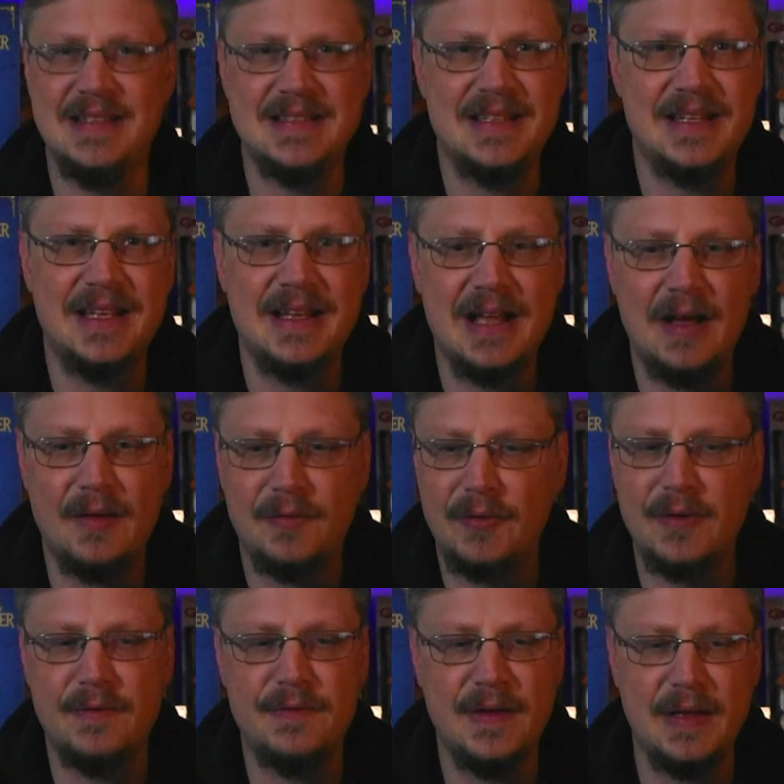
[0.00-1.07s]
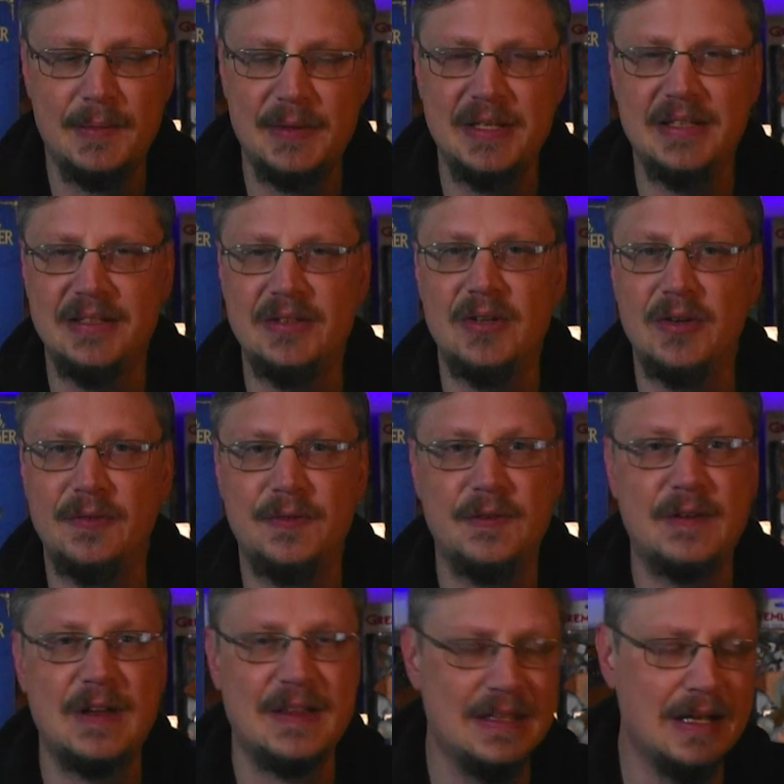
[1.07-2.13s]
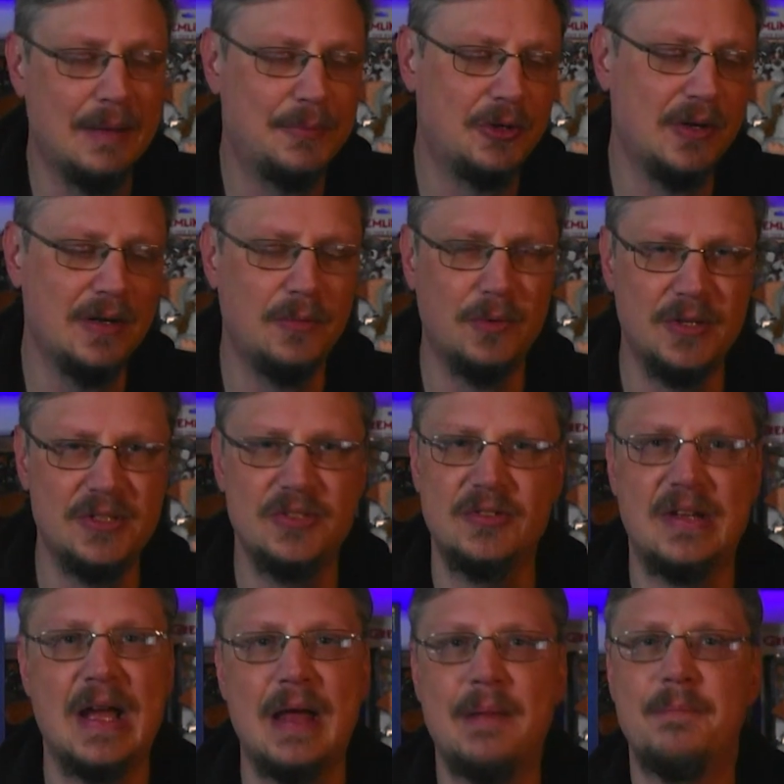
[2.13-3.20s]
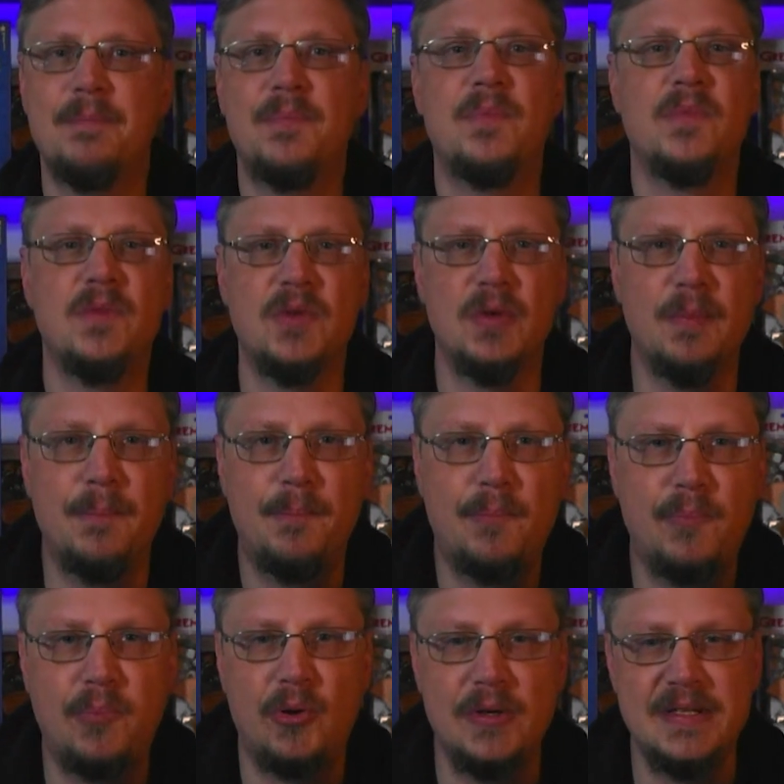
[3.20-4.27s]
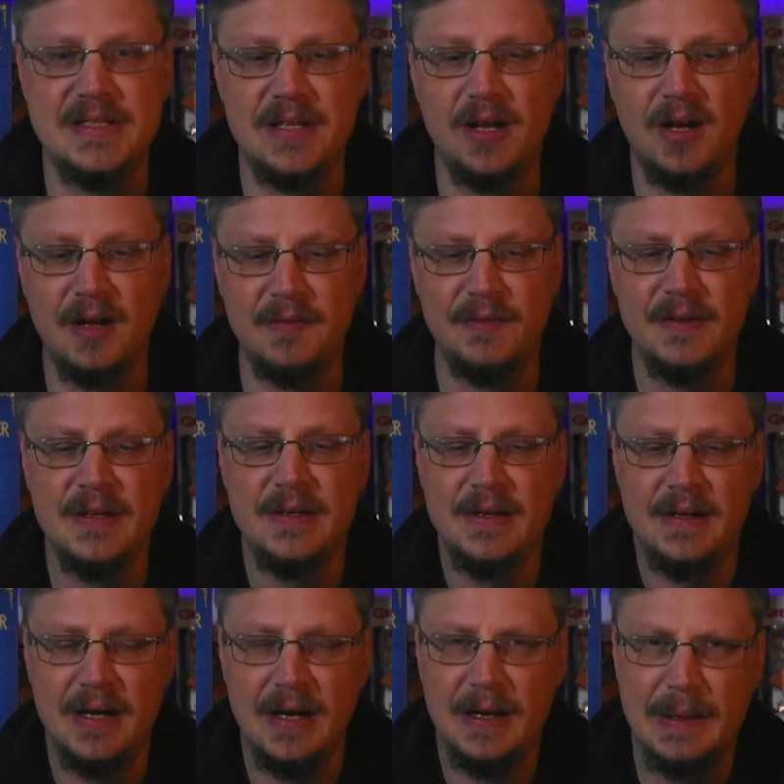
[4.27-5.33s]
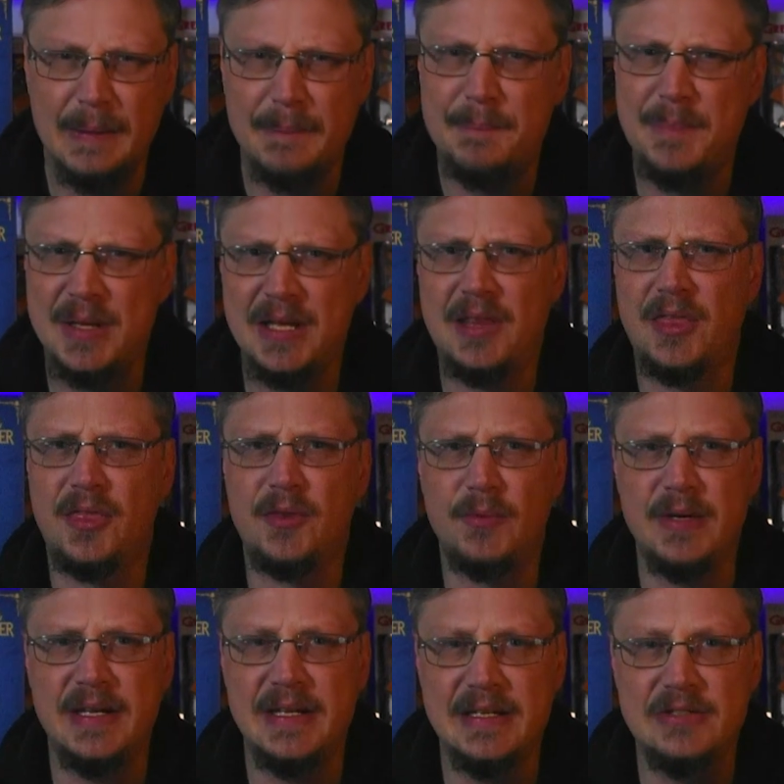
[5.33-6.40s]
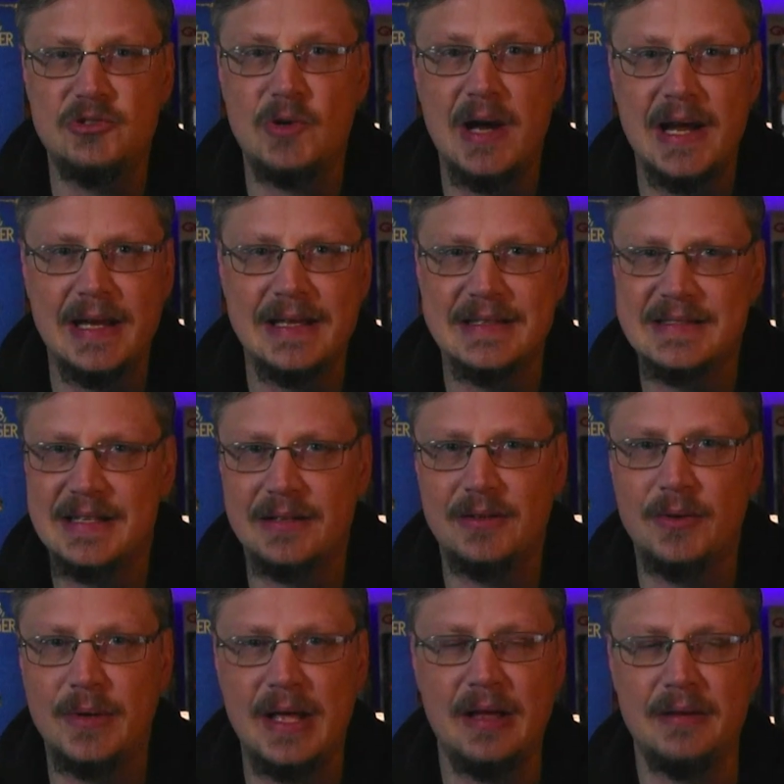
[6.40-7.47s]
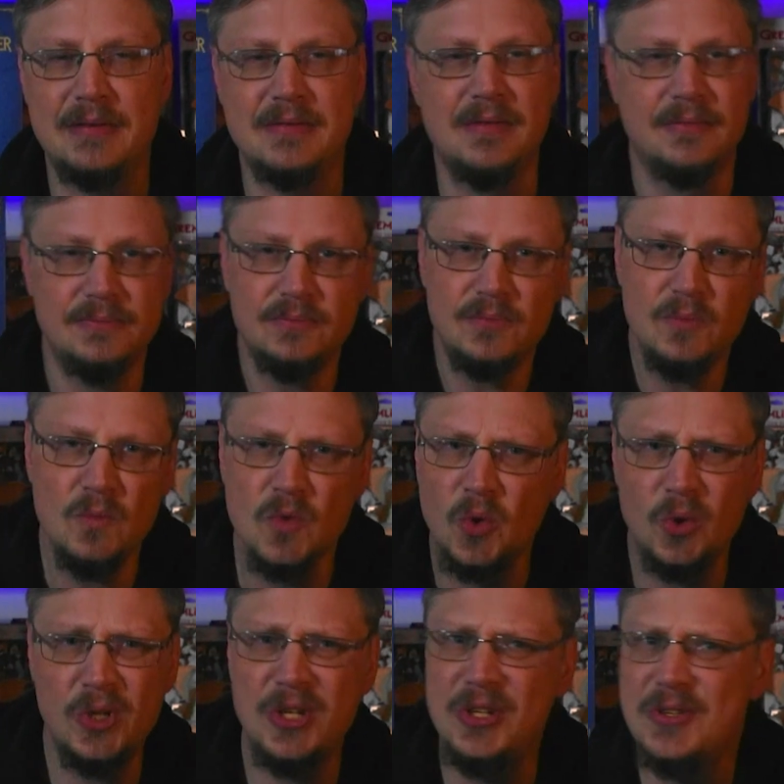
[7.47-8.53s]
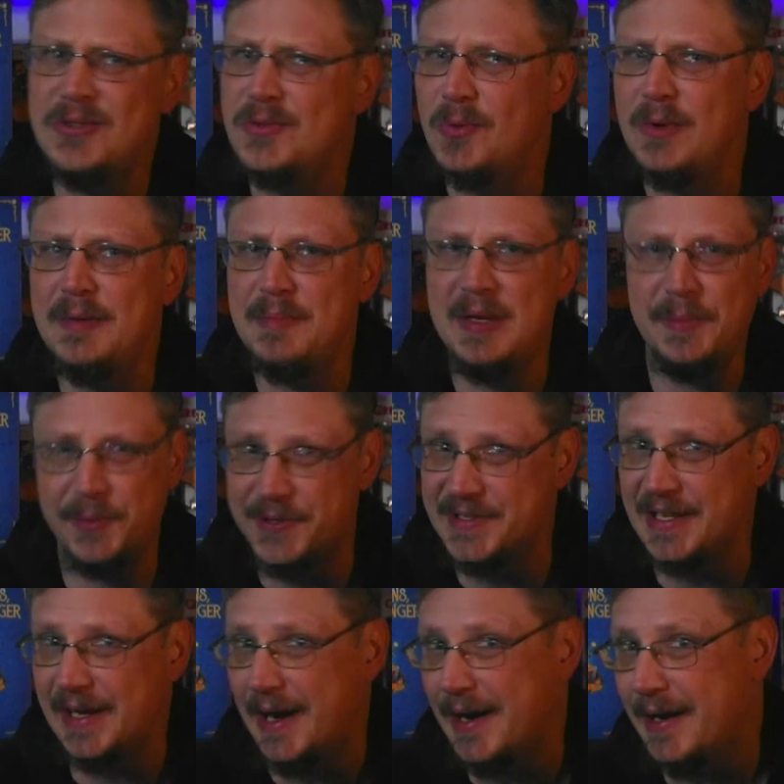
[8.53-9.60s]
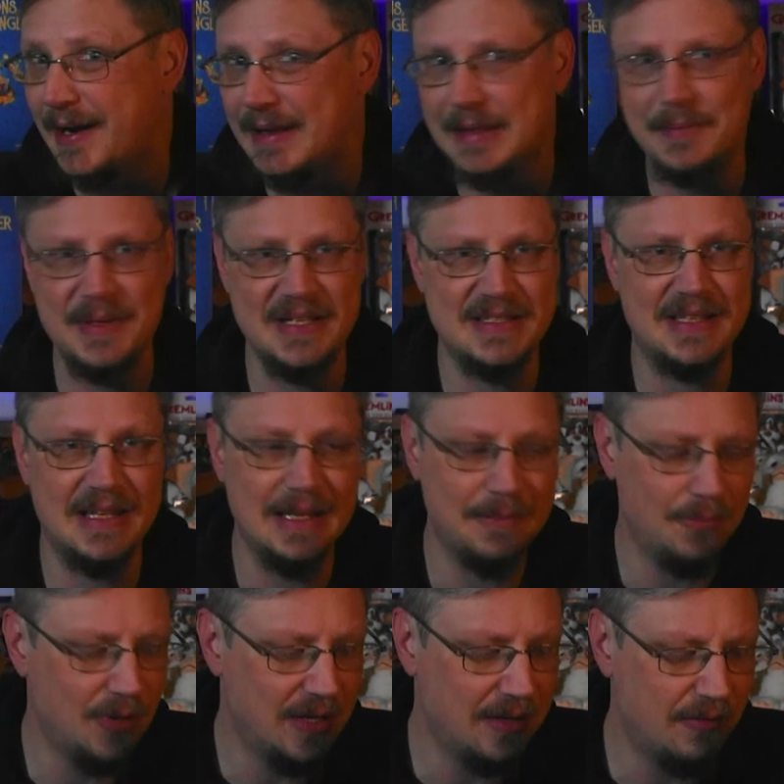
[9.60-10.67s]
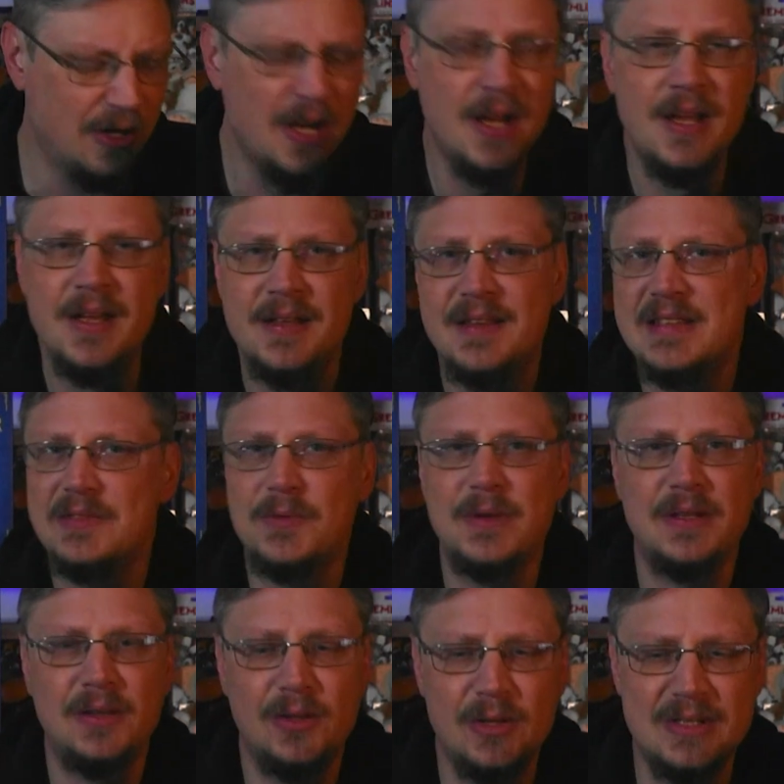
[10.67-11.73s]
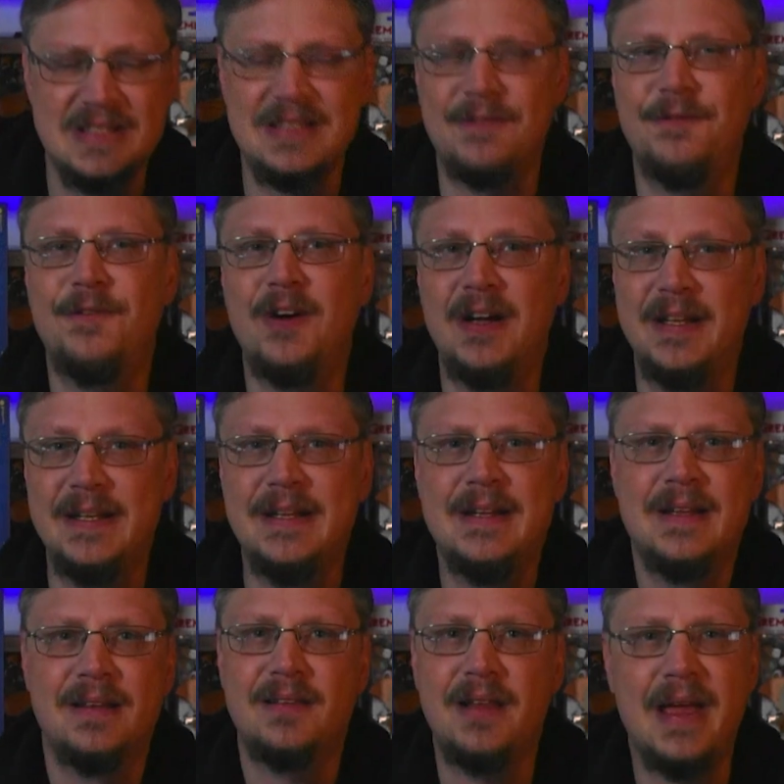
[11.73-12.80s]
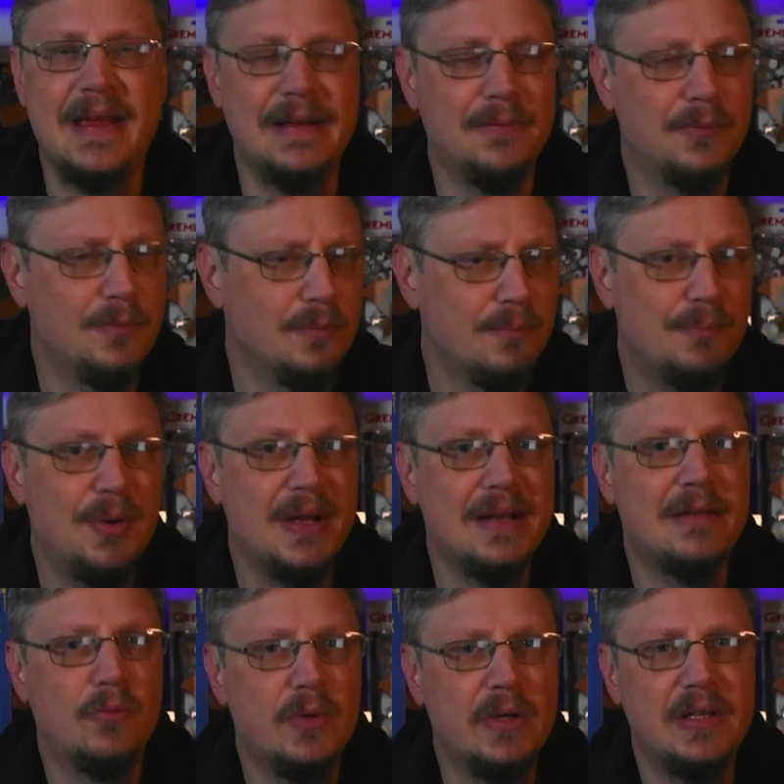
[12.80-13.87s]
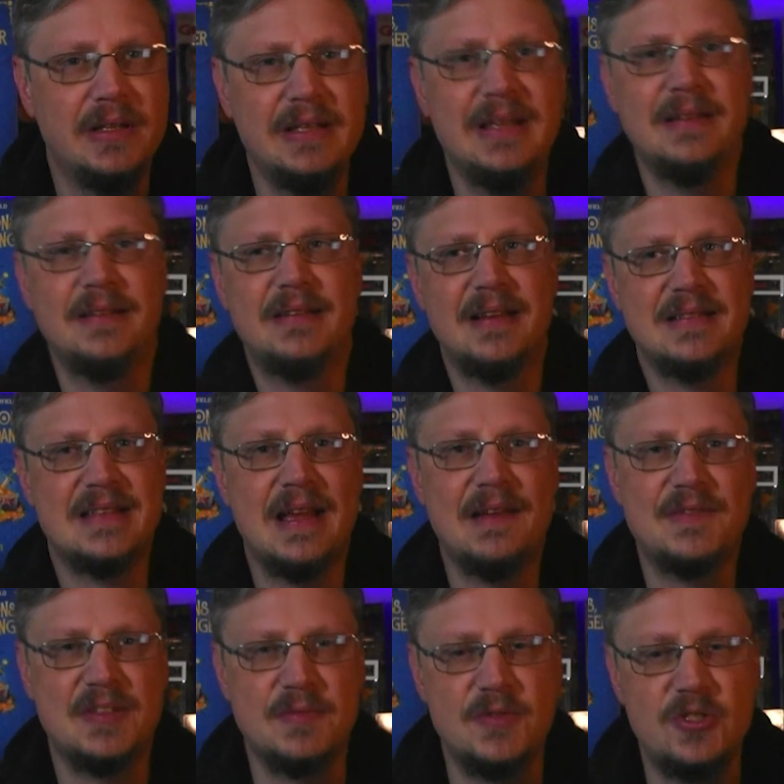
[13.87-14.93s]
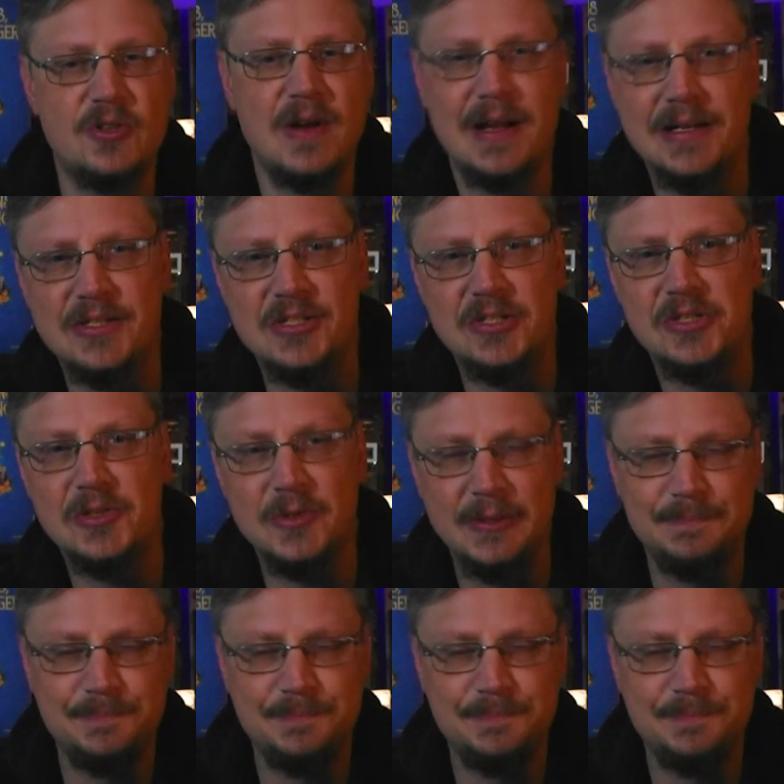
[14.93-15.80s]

to get out for the family. If you've got the upgraded one, you printed off big 3D dragons that are going out. Or you can use the wooden meeples like I got in the basic game, whatever. This one looks fun, light, but really does have some strategy to it,